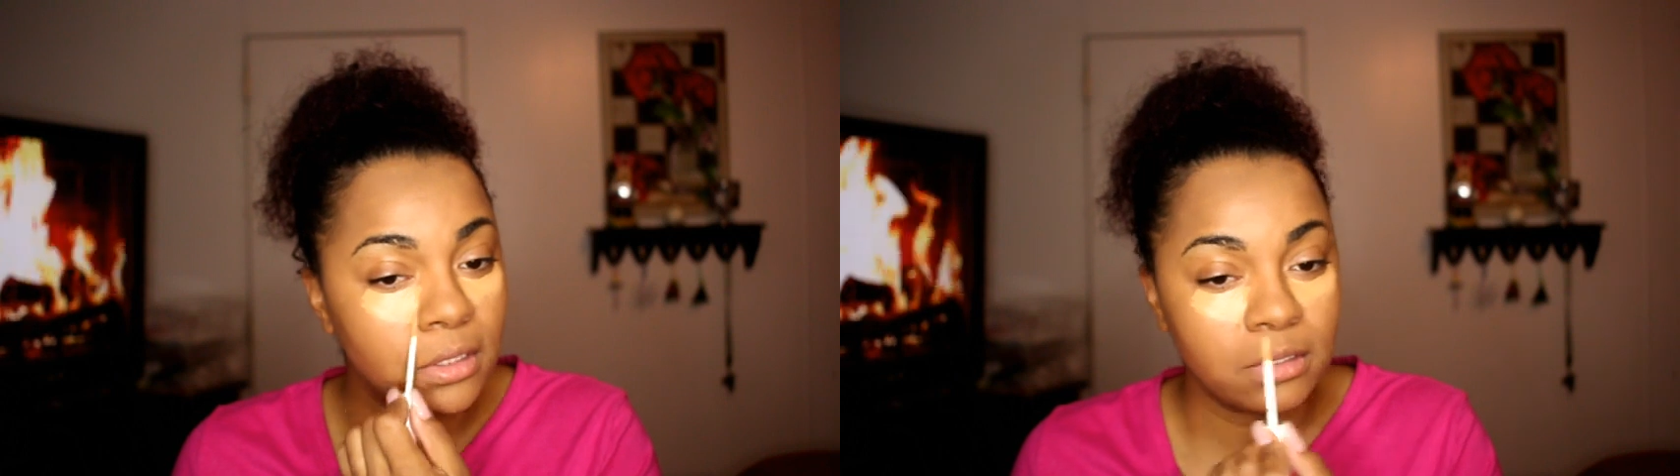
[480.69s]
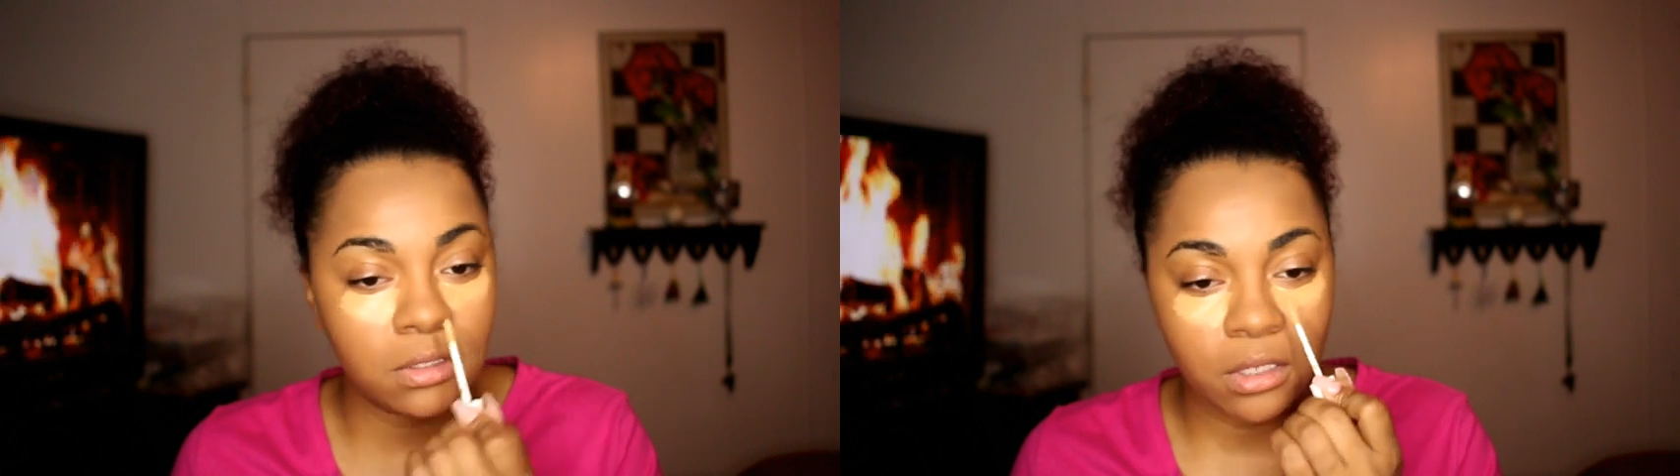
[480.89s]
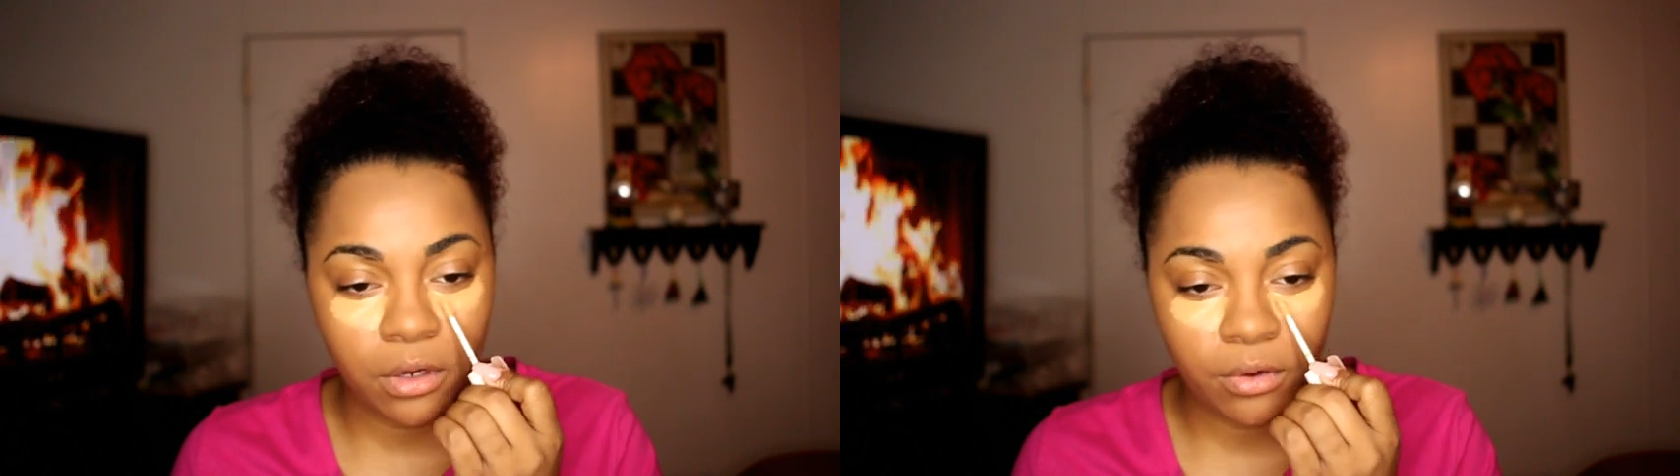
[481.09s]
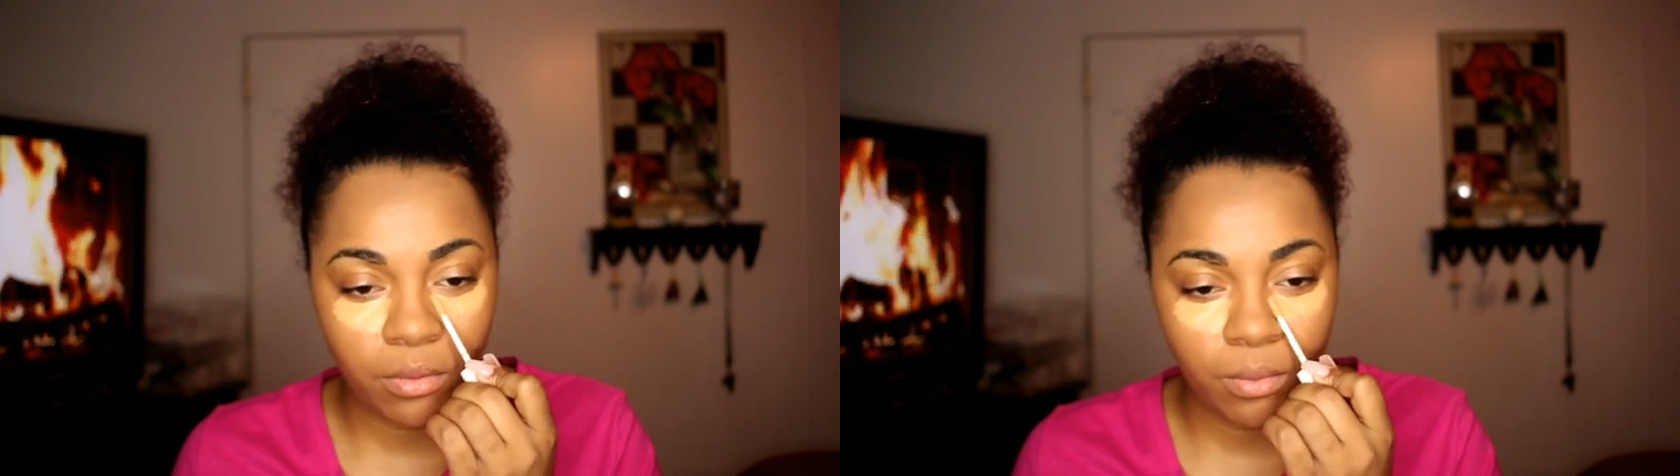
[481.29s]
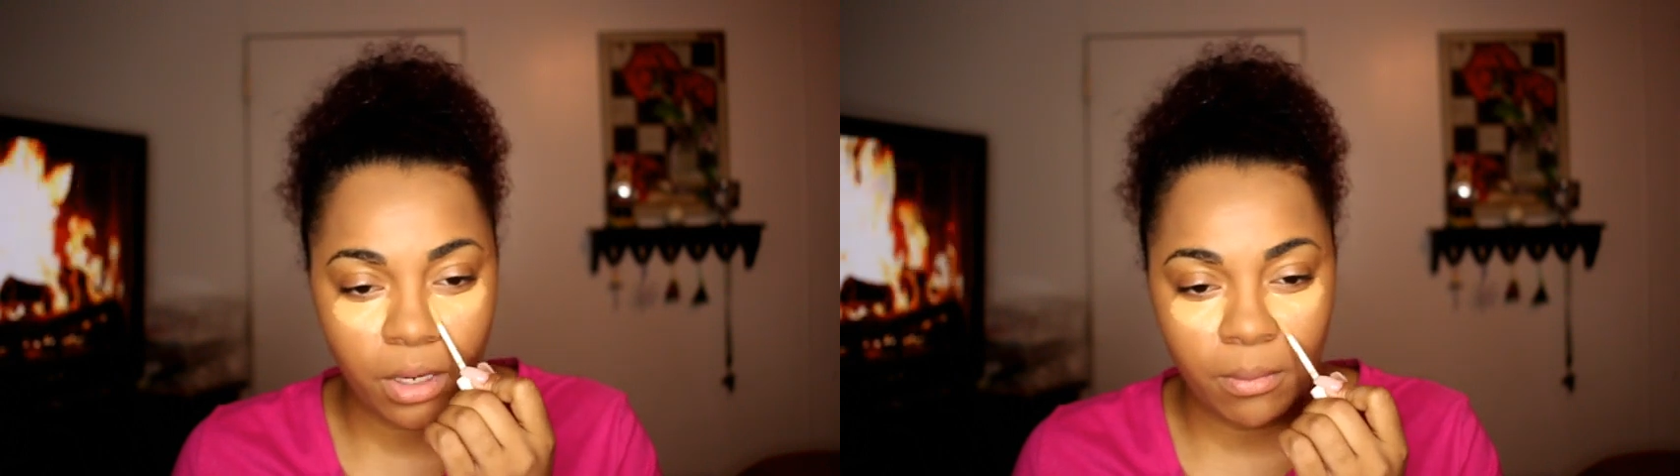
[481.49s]
it's thicker
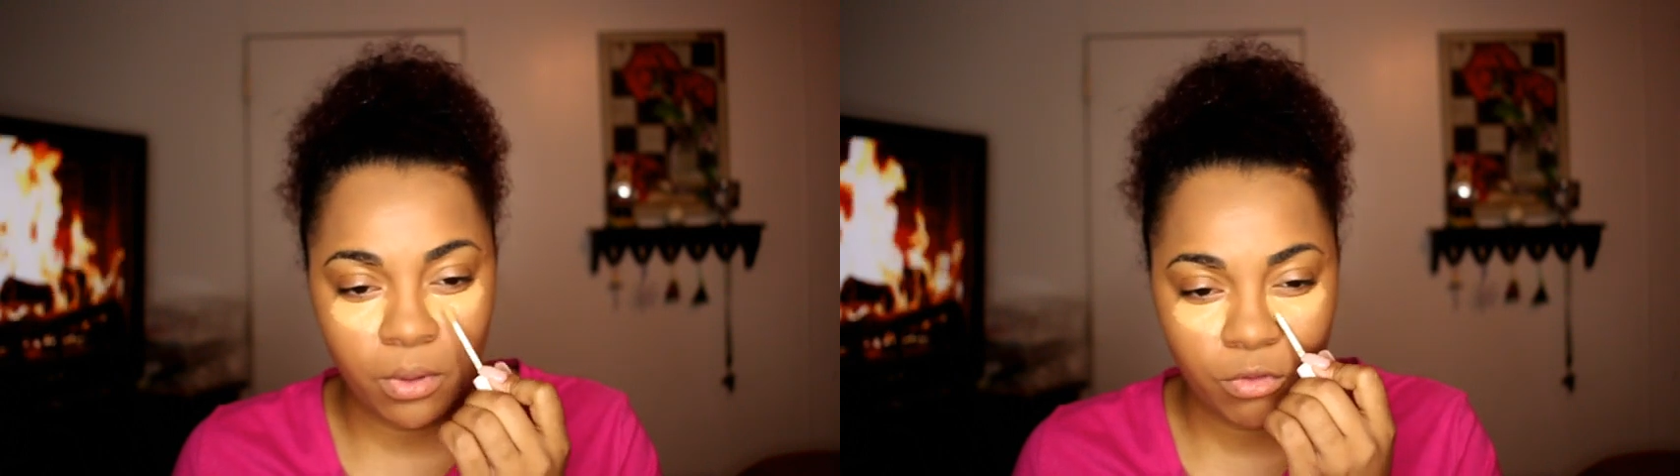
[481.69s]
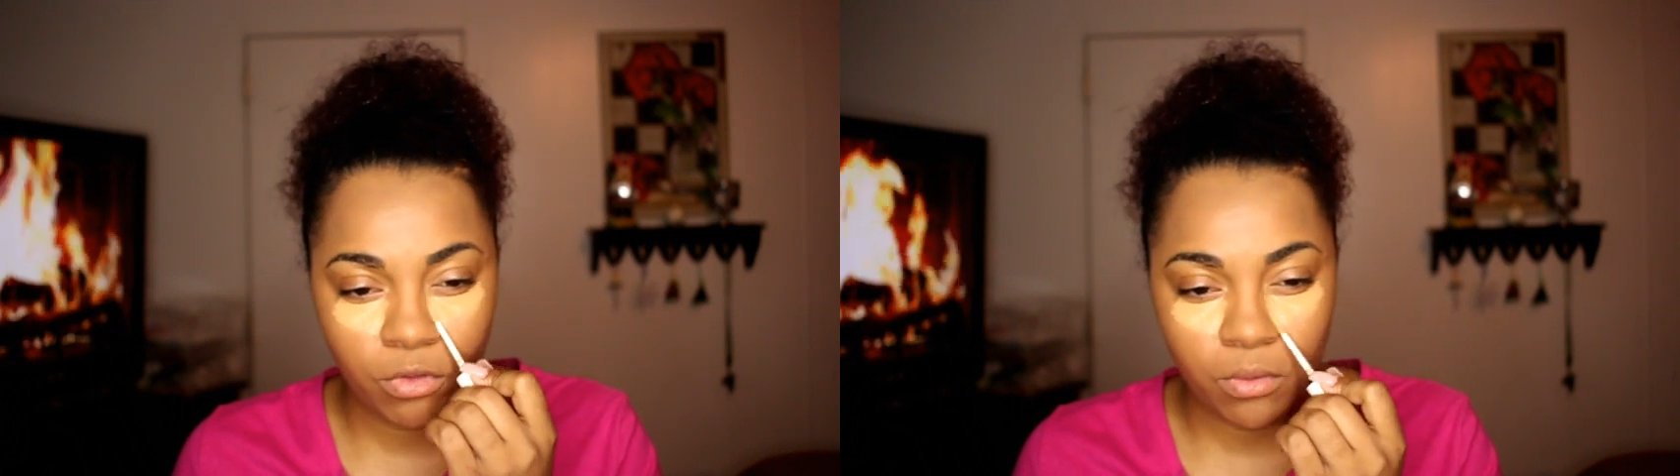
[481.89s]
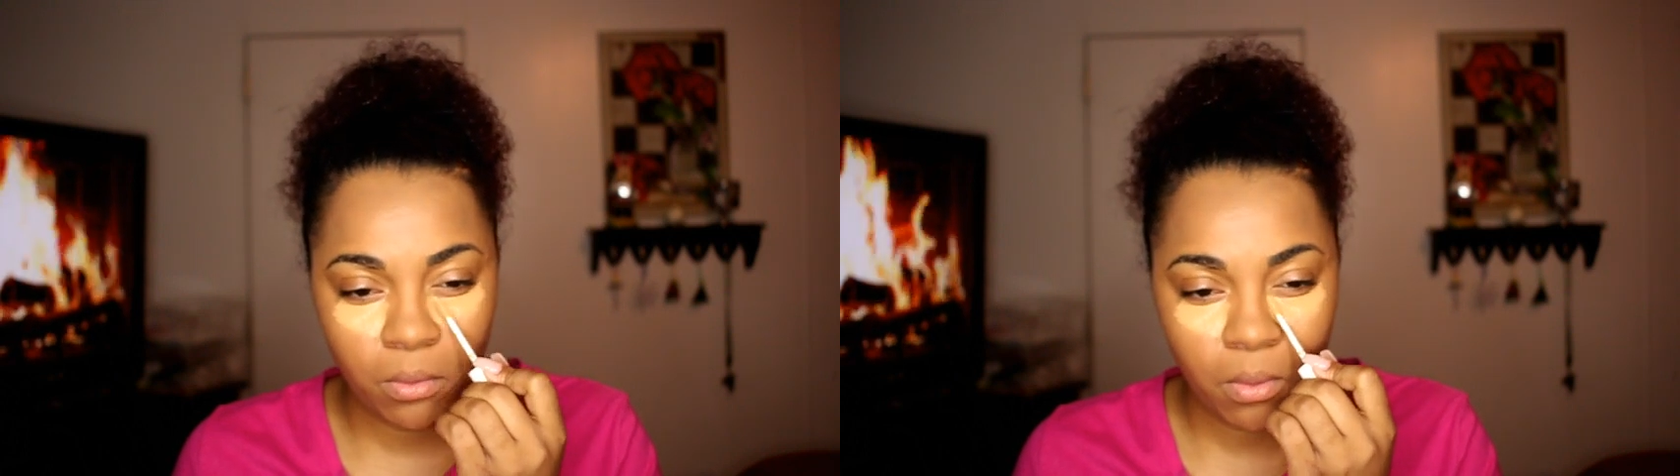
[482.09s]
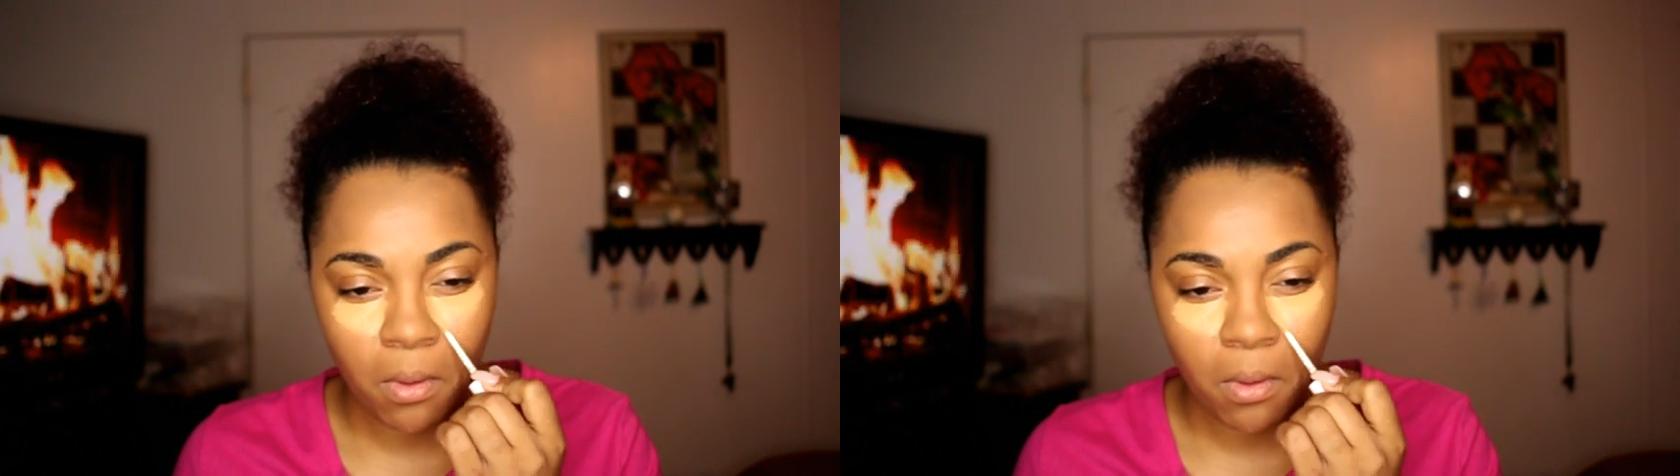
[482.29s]
than what I'm used to.